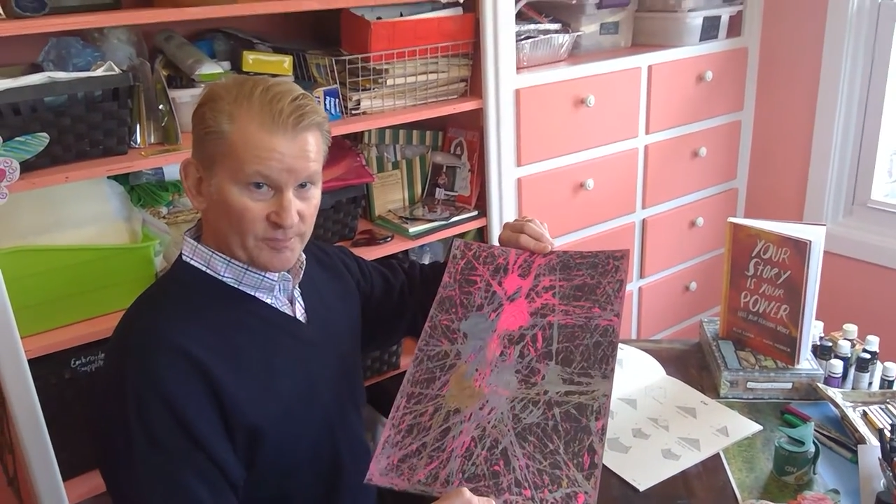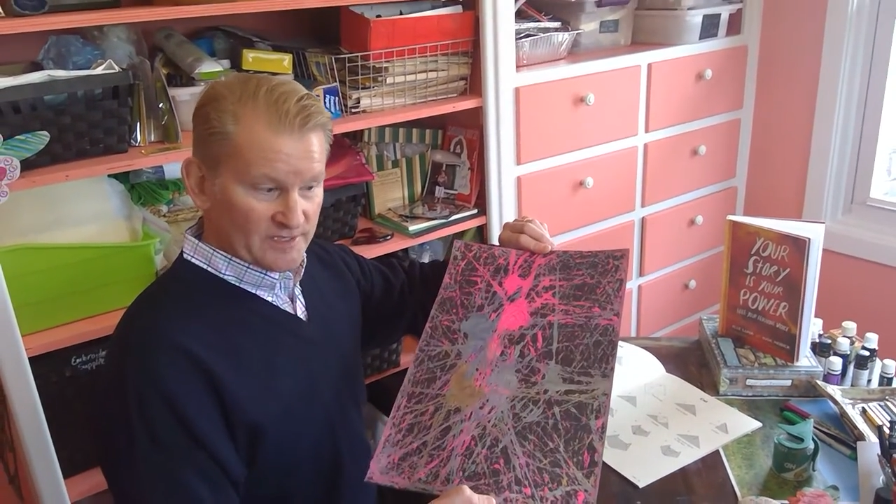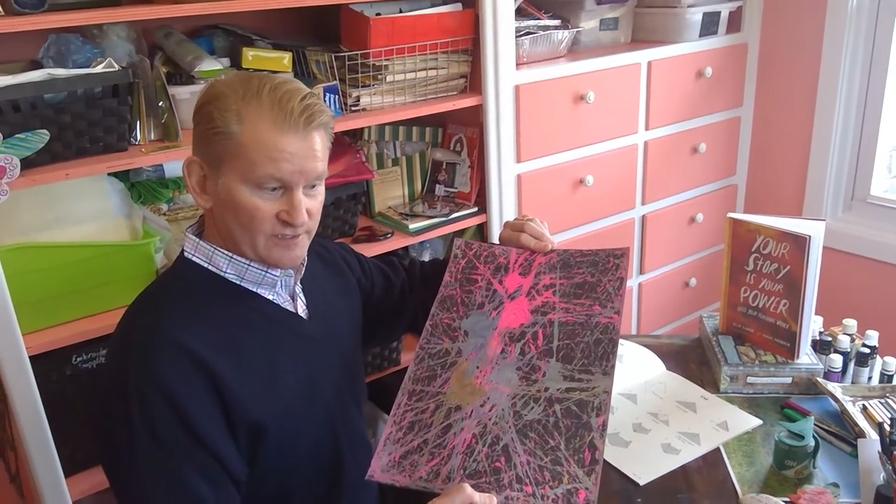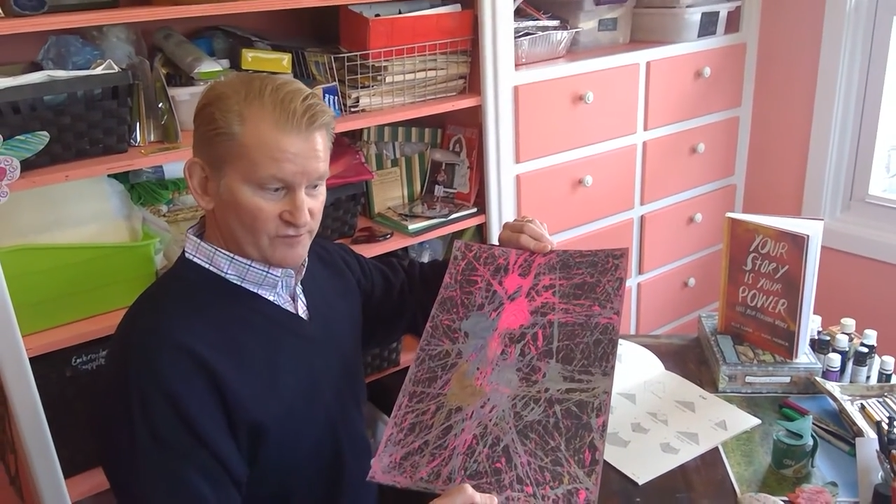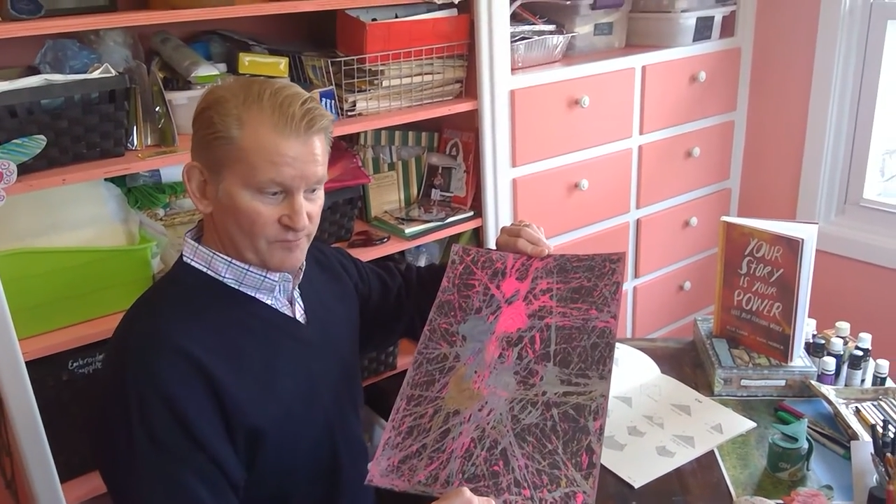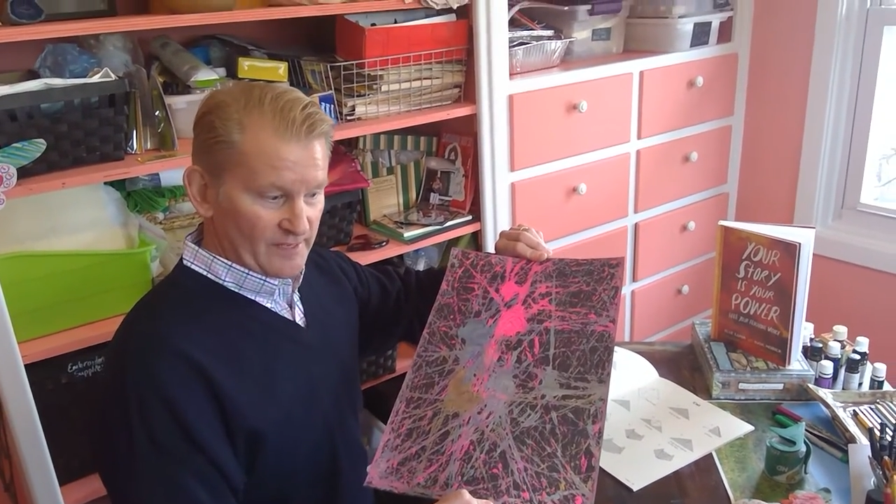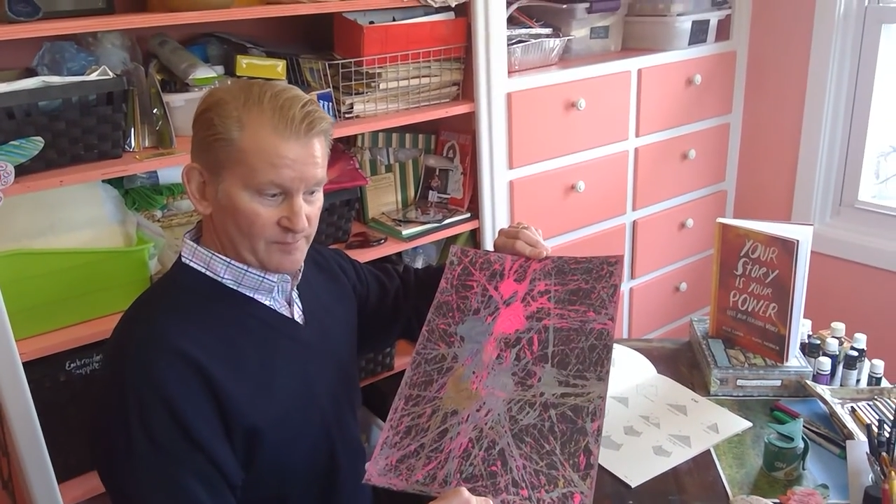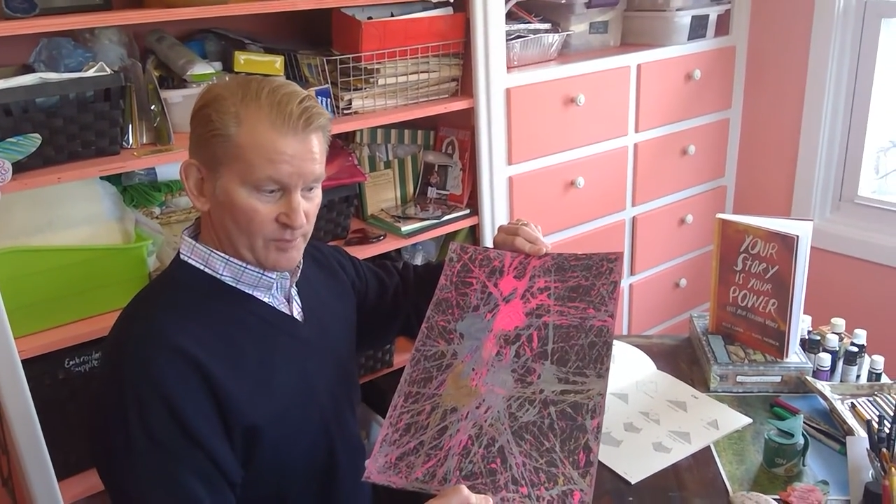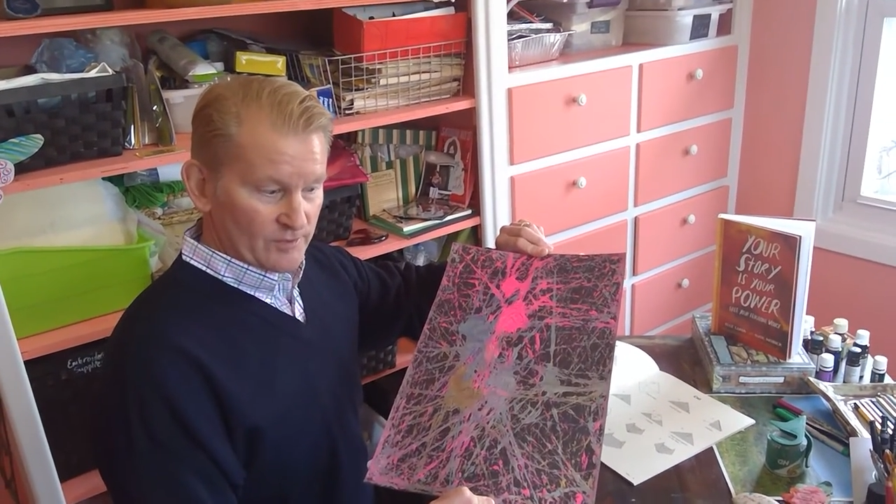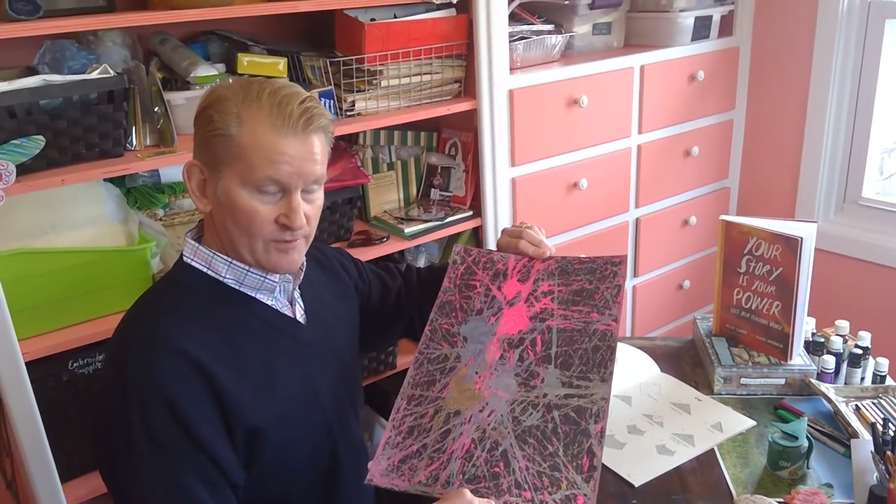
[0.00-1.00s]
piece of
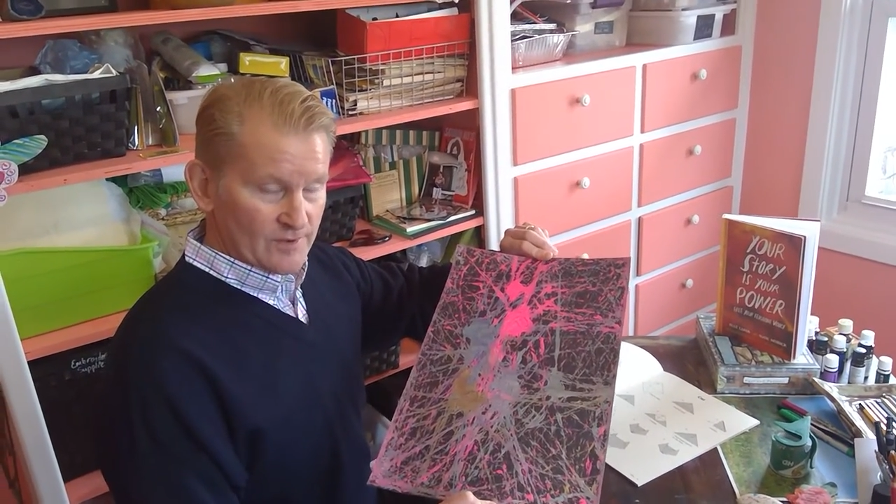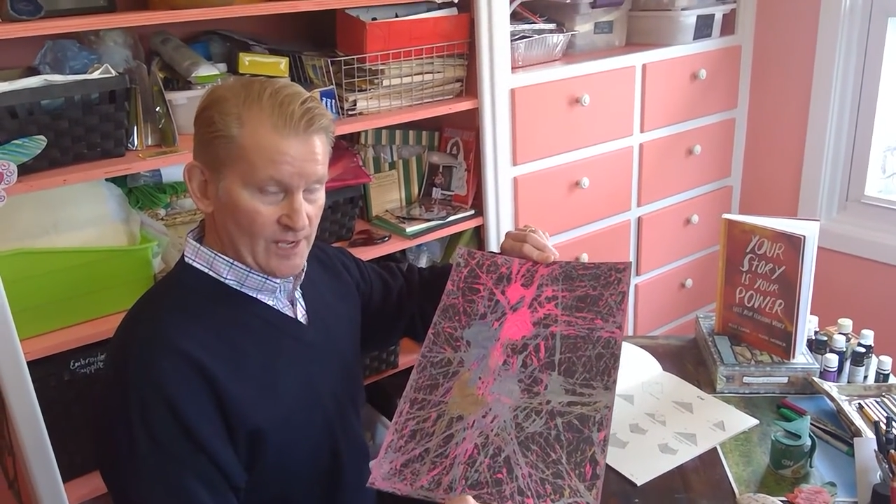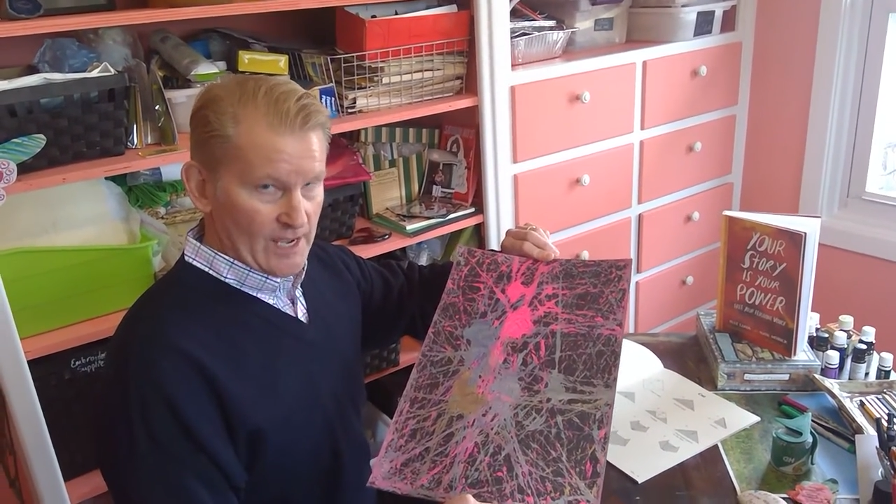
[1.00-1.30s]
paper,